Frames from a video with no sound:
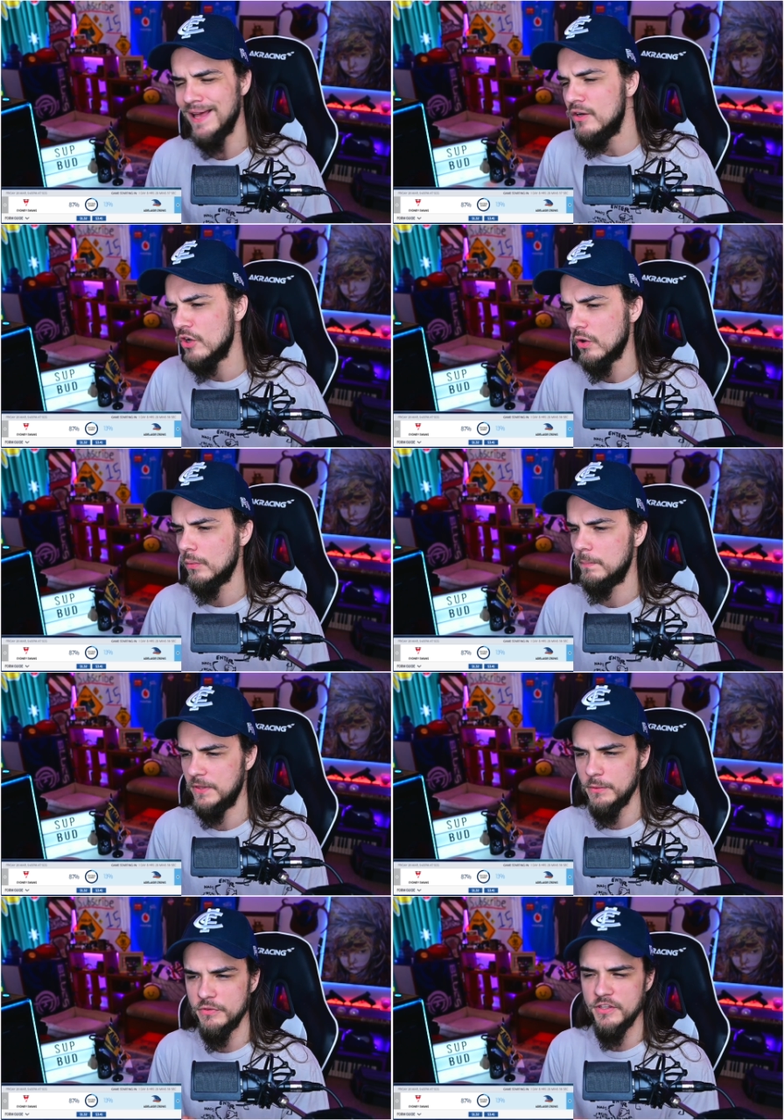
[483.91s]
I don't know. But
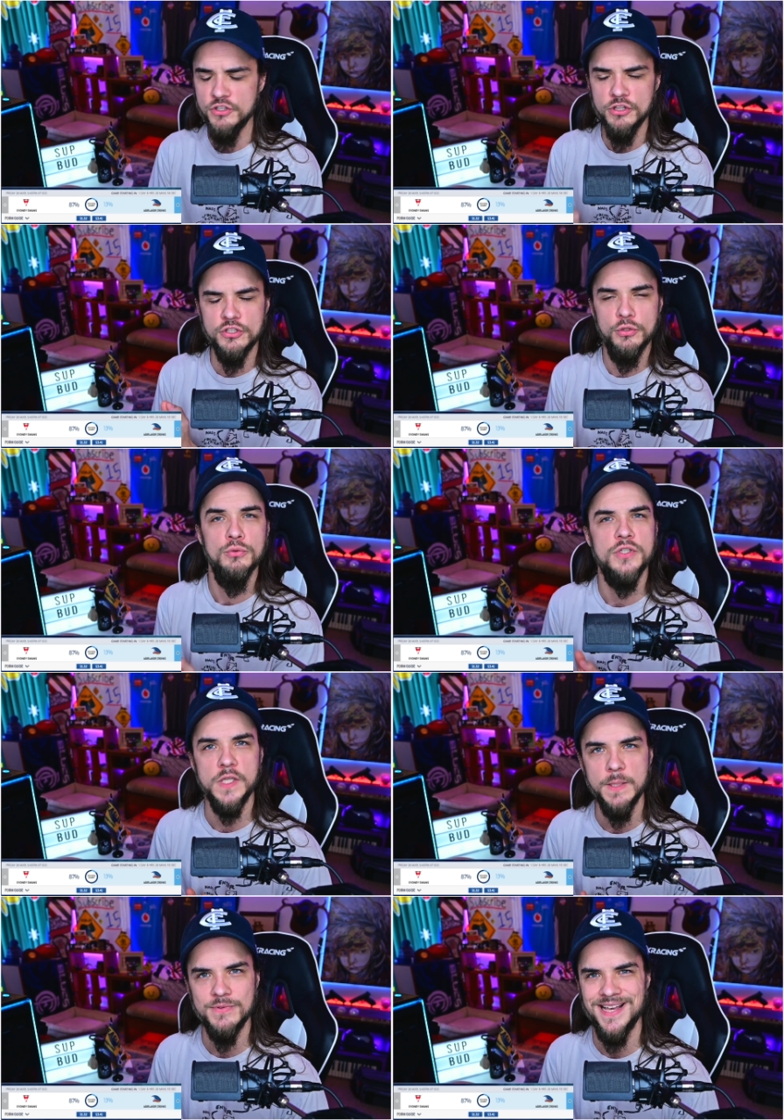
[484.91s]
th these are the two
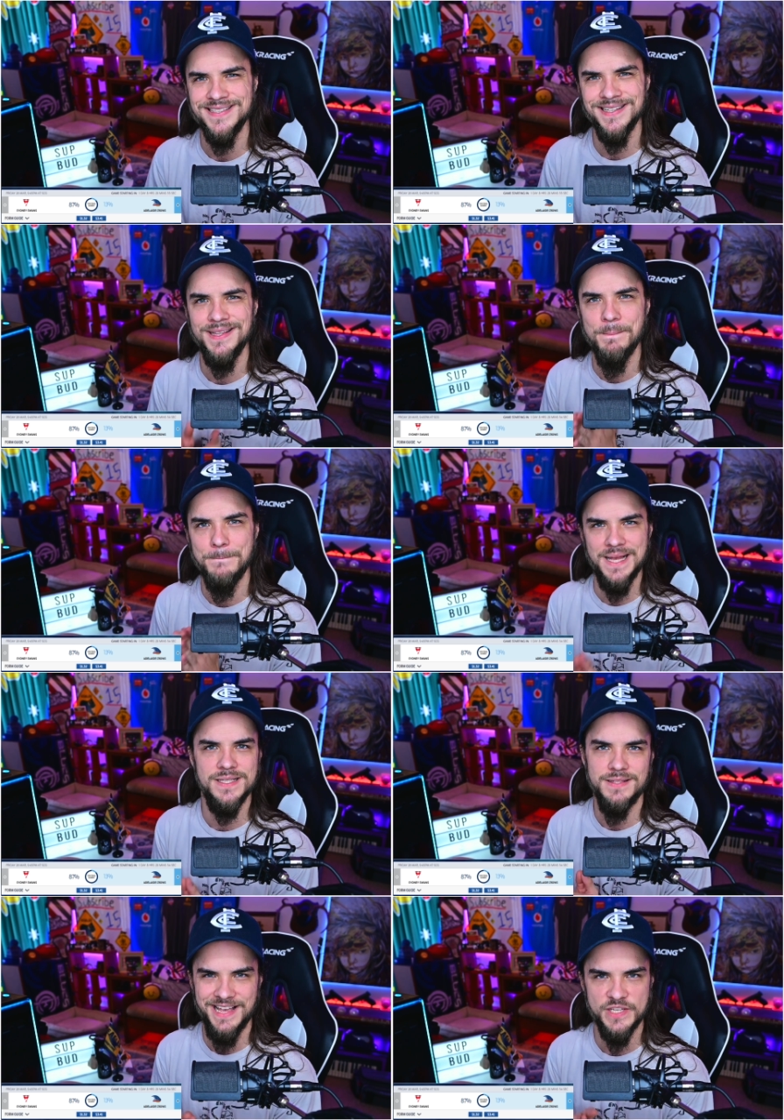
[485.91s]
teams that did the
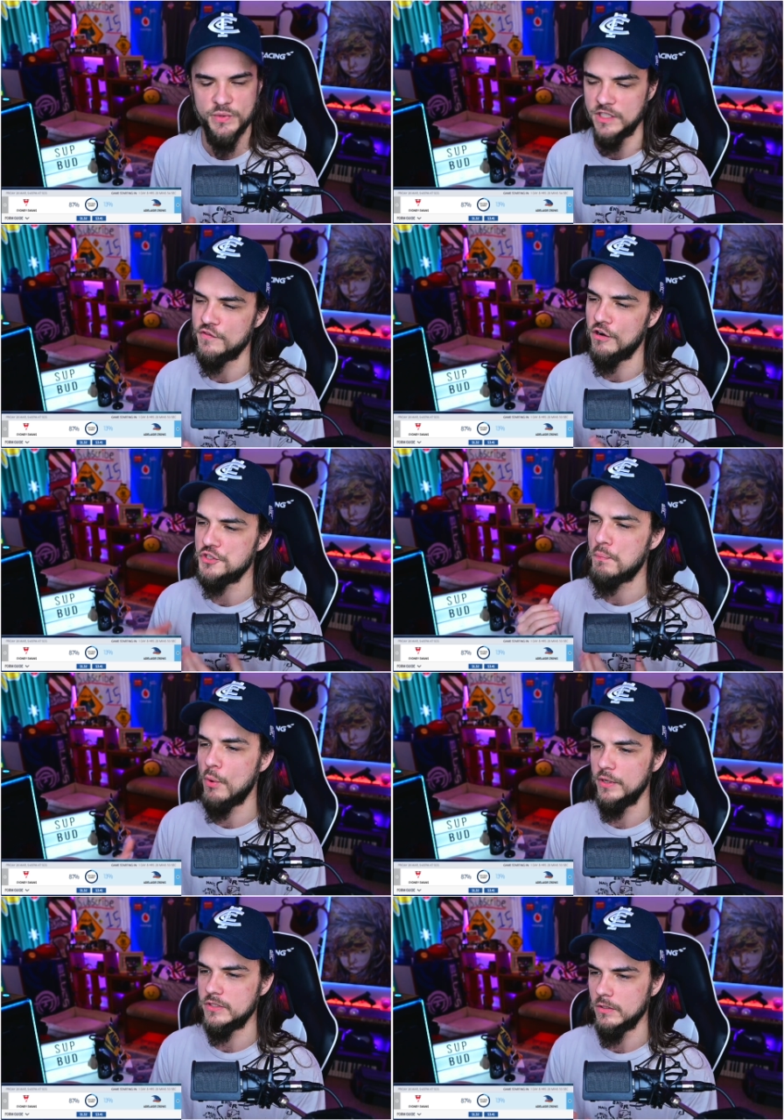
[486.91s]
best last week as far as
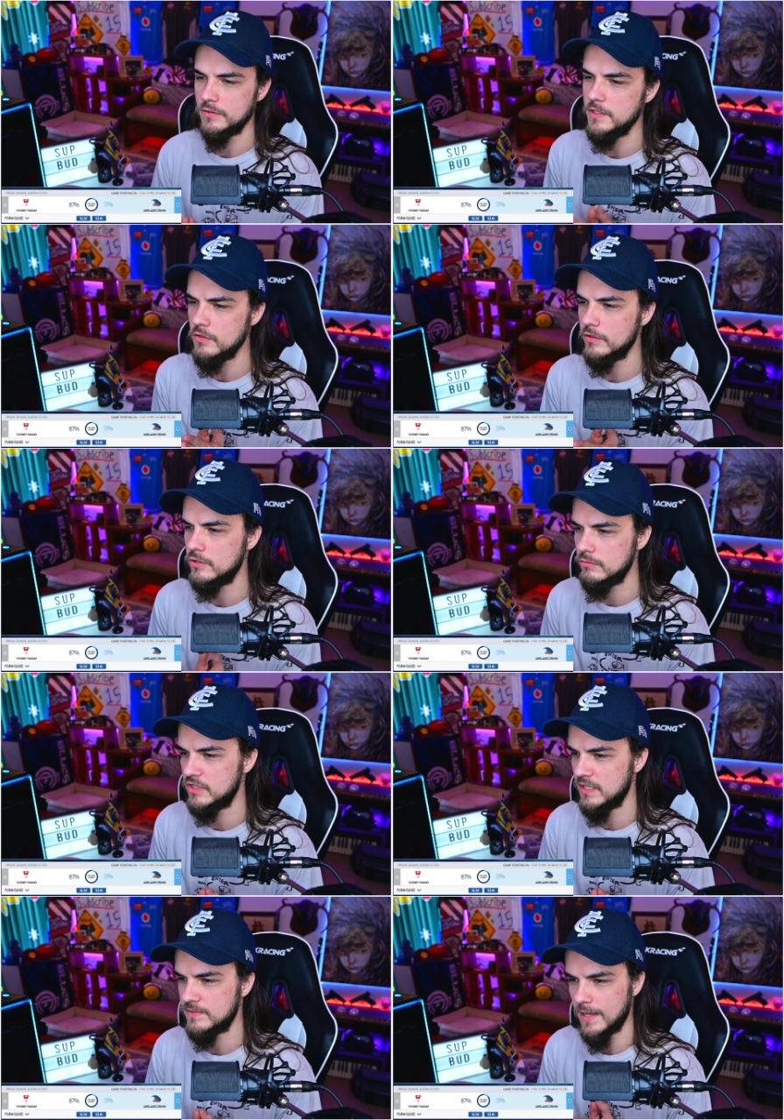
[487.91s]
points goes. These are the two
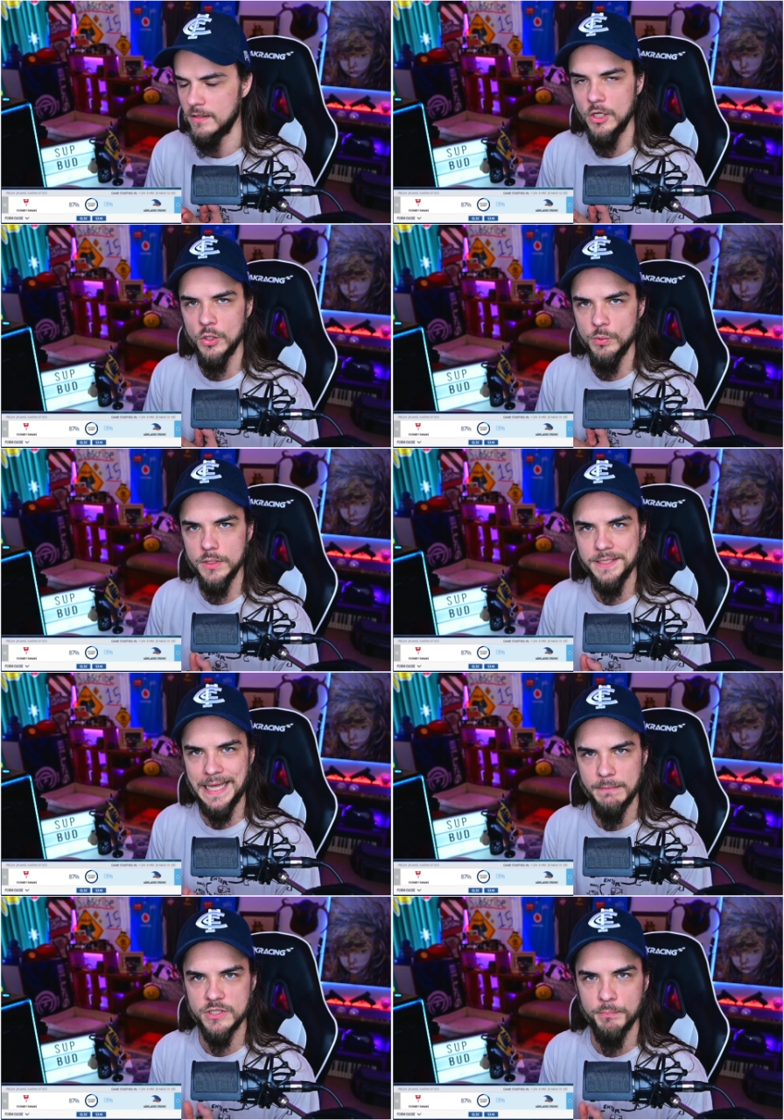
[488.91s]
teams that really
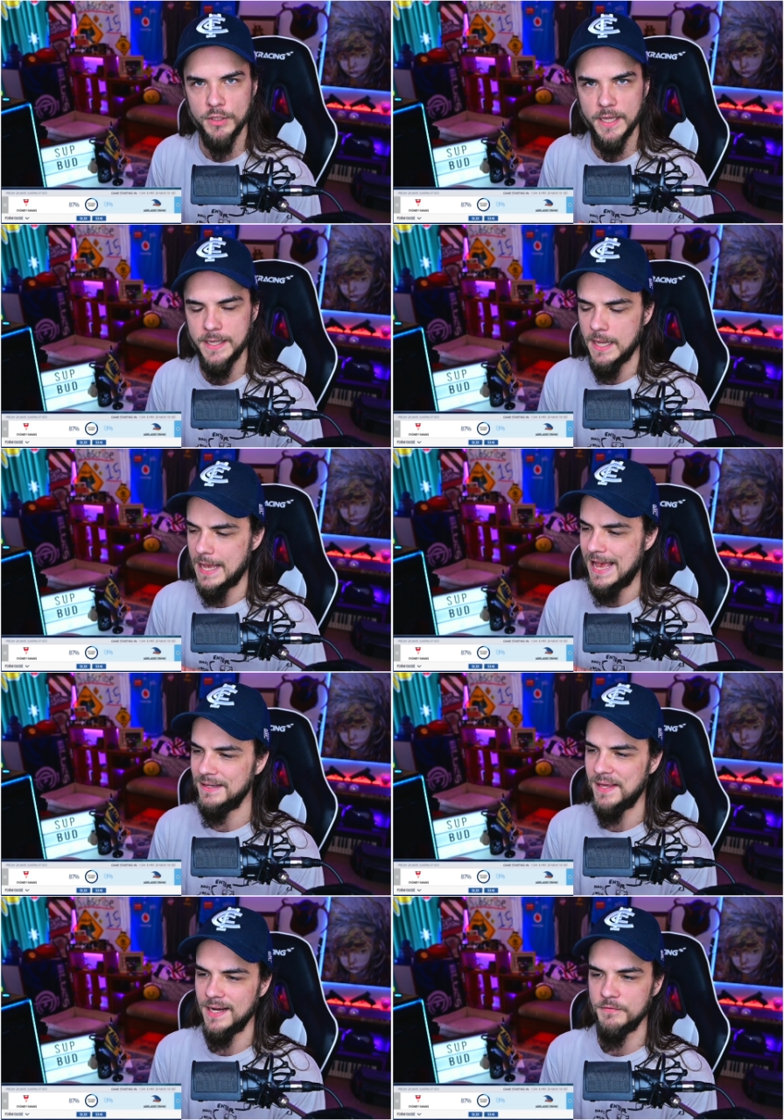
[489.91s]
came to play,
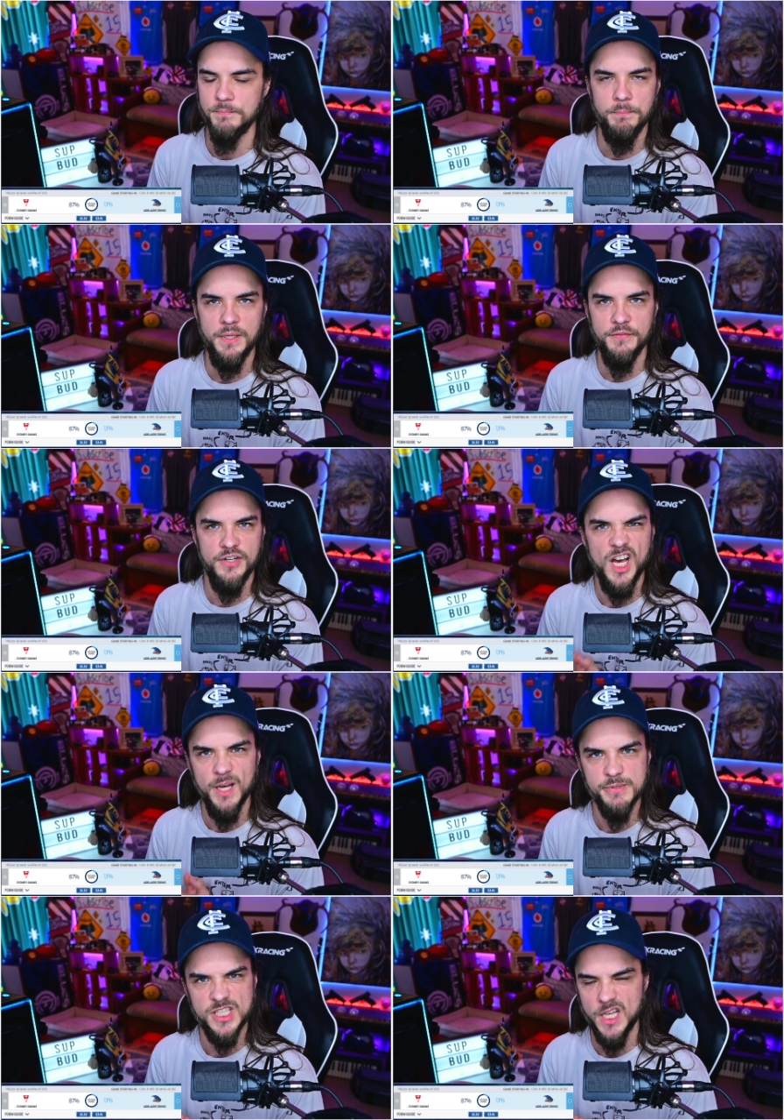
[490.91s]
had kind of a bit of an
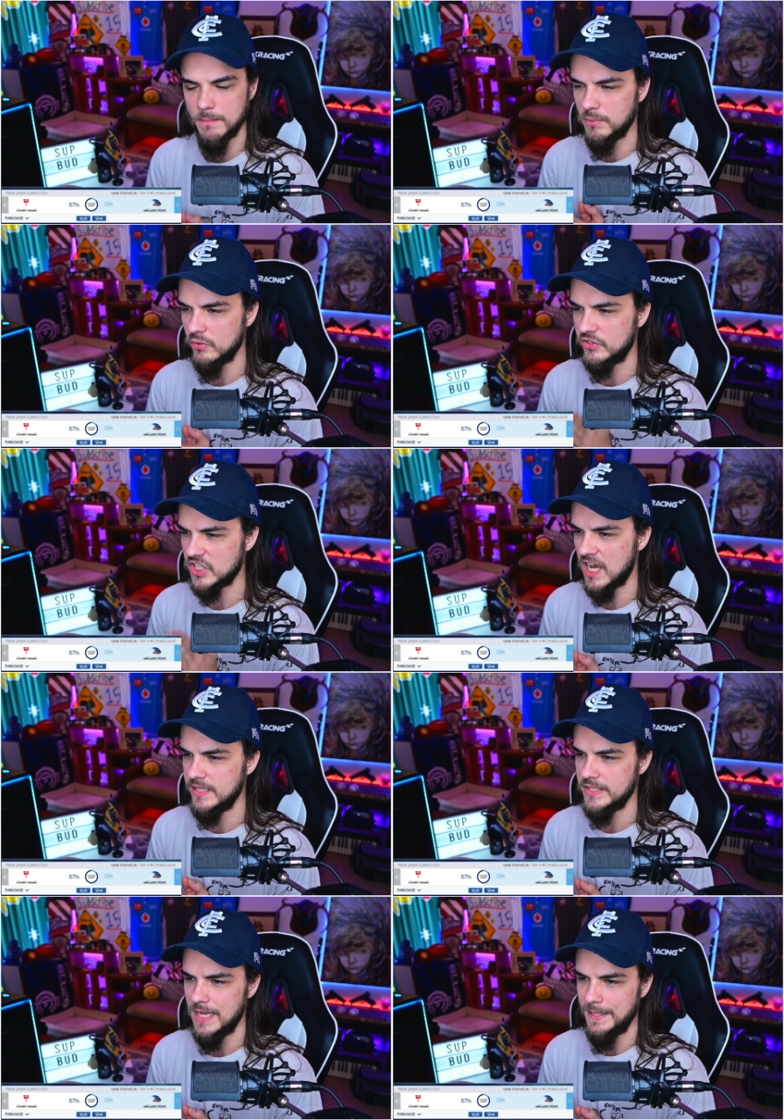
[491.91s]
upset on both
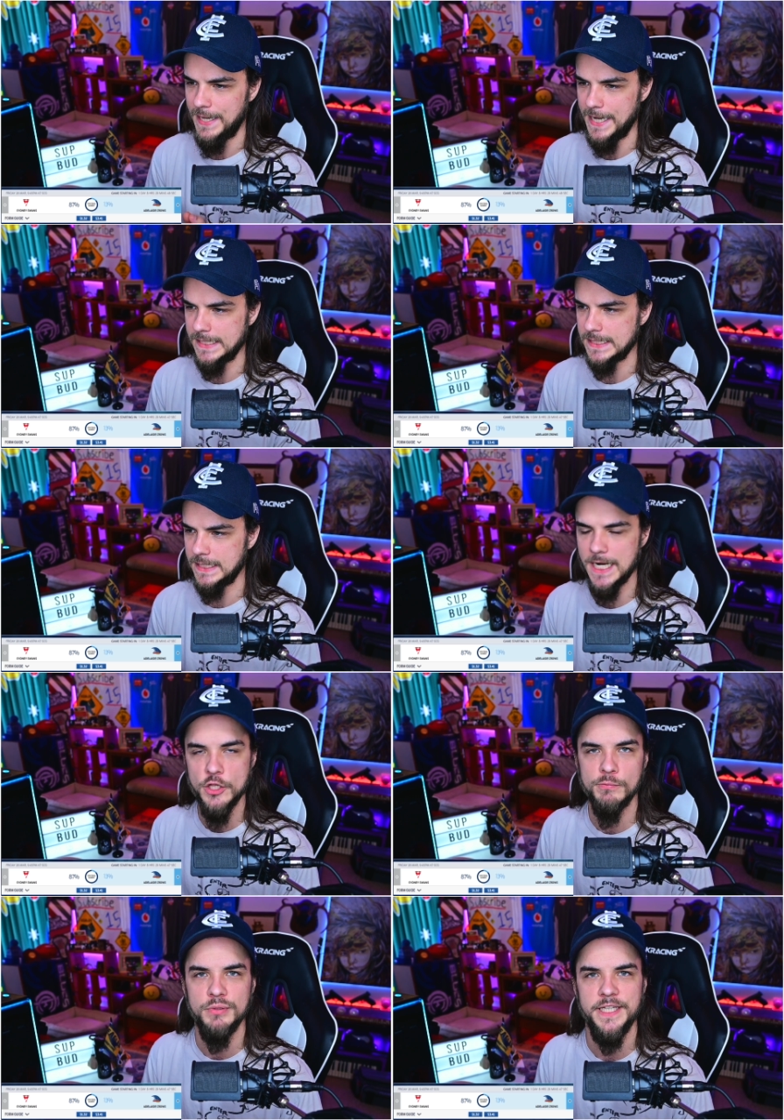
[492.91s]
sides, and uh, now
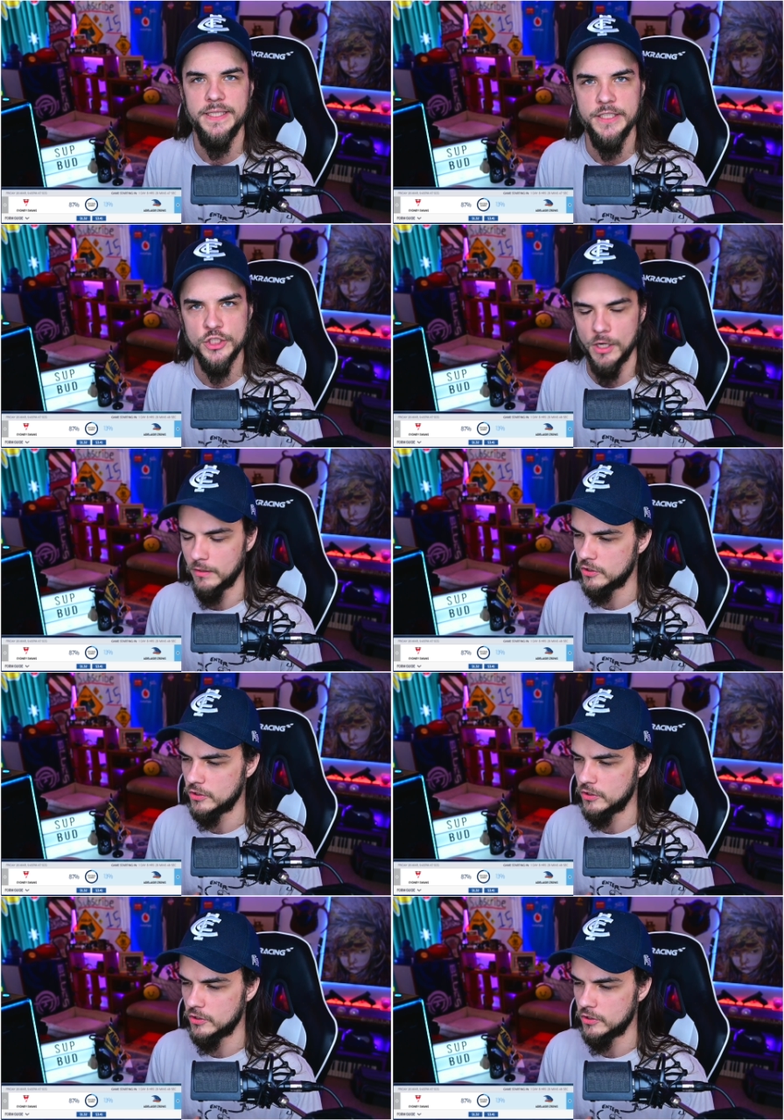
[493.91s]
they're playing each other.